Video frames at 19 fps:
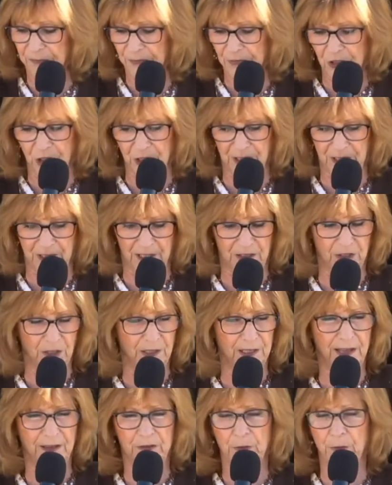just, and you don't
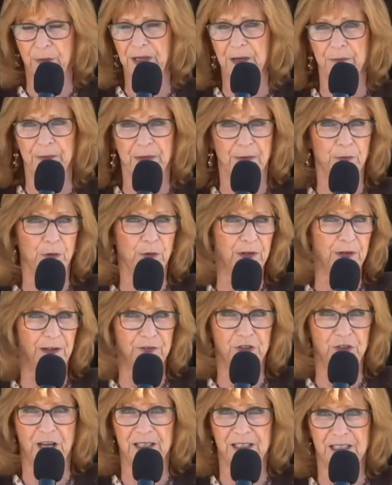have to be a member of
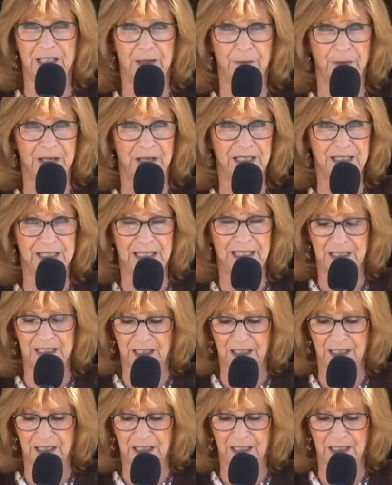JCBC